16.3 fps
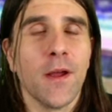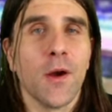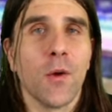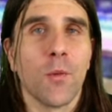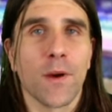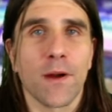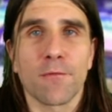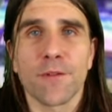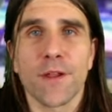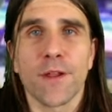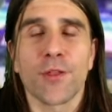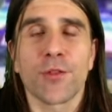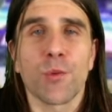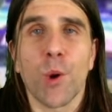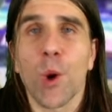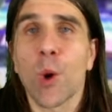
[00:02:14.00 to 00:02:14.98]
whenever they
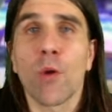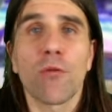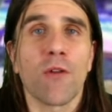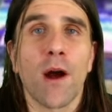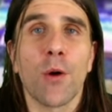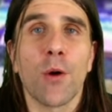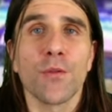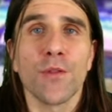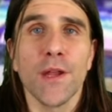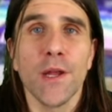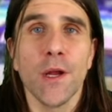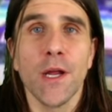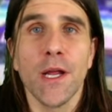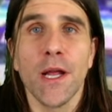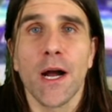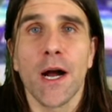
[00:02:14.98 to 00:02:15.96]
throw around
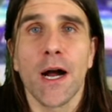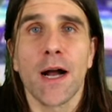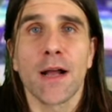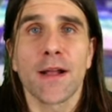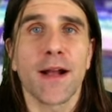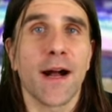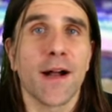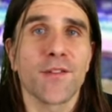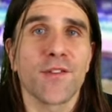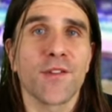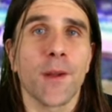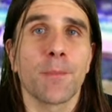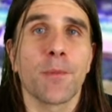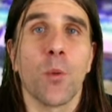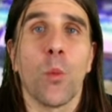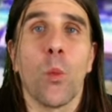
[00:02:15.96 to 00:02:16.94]
the uh,
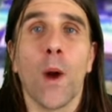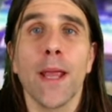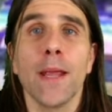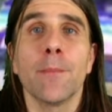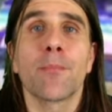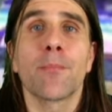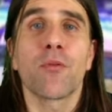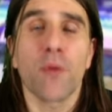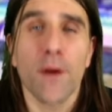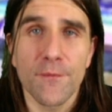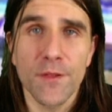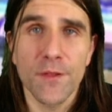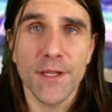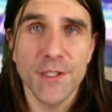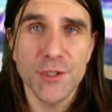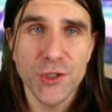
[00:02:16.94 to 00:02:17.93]
concept of white
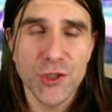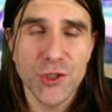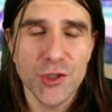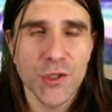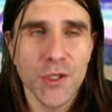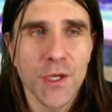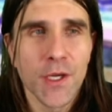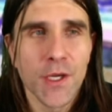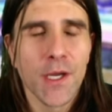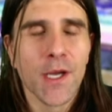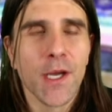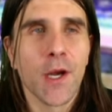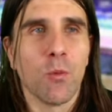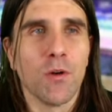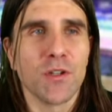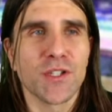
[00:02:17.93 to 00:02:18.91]
privilege,
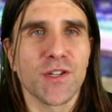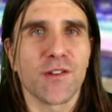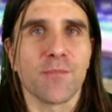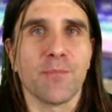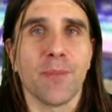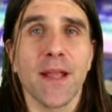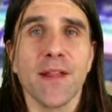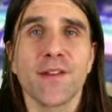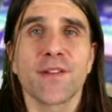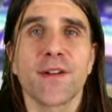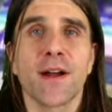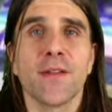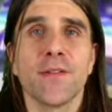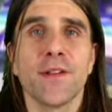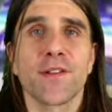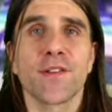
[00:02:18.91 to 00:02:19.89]
which is based
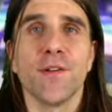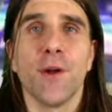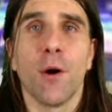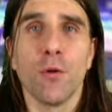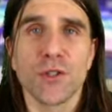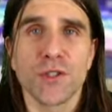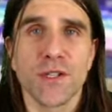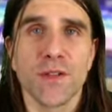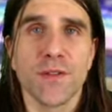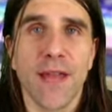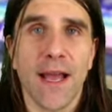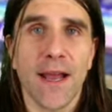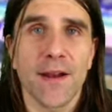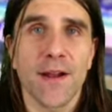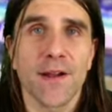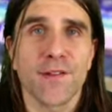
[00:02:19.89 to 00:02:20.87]
on this notion
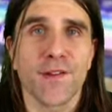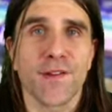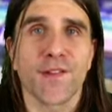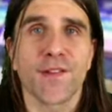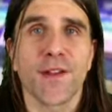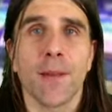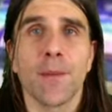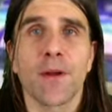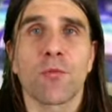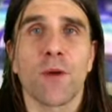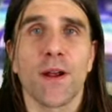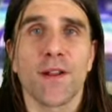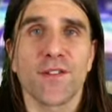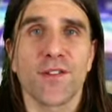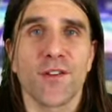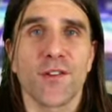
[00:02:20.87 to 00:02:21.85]
that uh, systemic
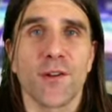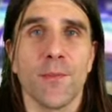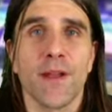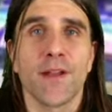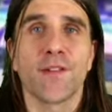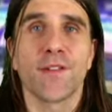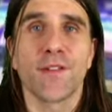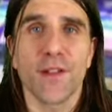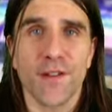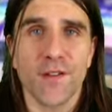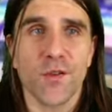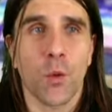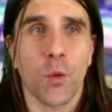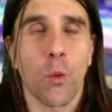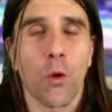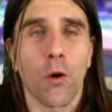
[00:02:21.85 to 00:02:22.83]
racism
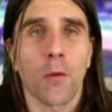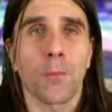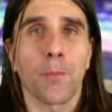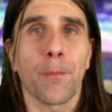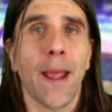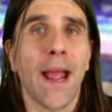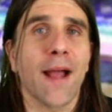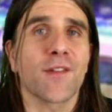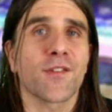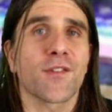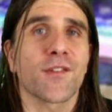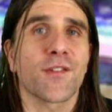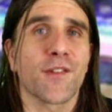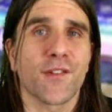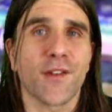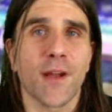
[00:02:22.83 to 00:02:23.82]
exists or past
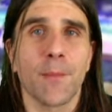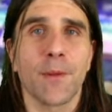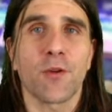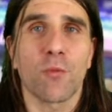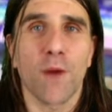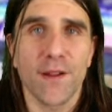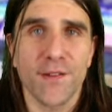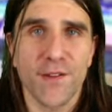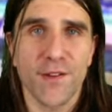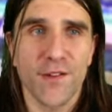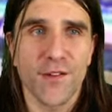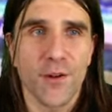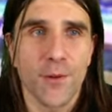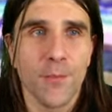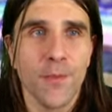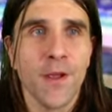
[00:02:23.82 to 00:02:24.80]
systemic
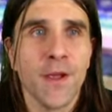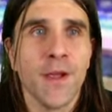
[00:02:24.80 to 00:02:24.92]
racism